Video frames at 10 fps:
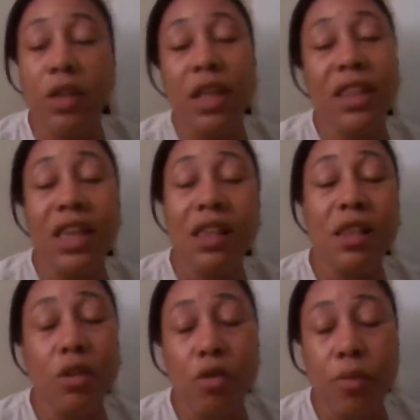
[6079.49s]
And I think it's a
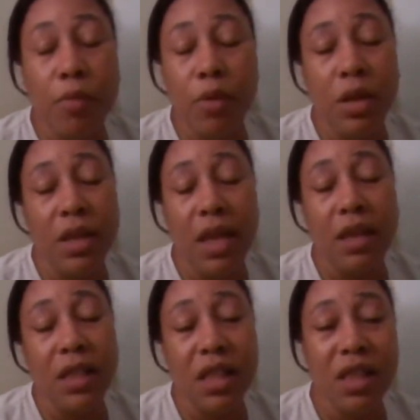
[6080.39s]
little bit more than that,
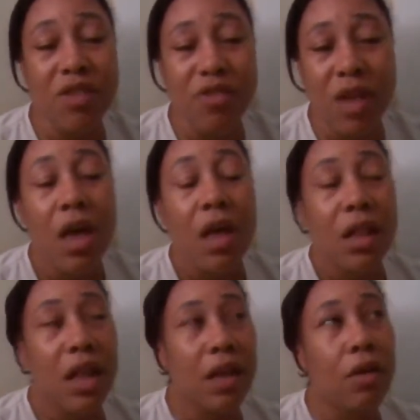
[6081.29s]
because $600,
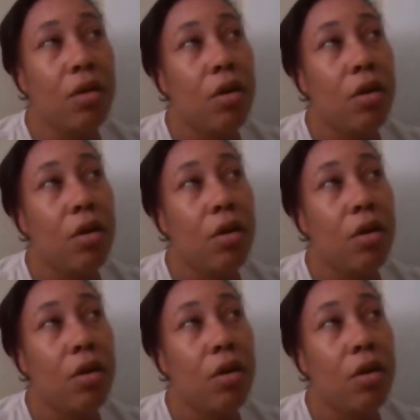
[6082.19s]
like,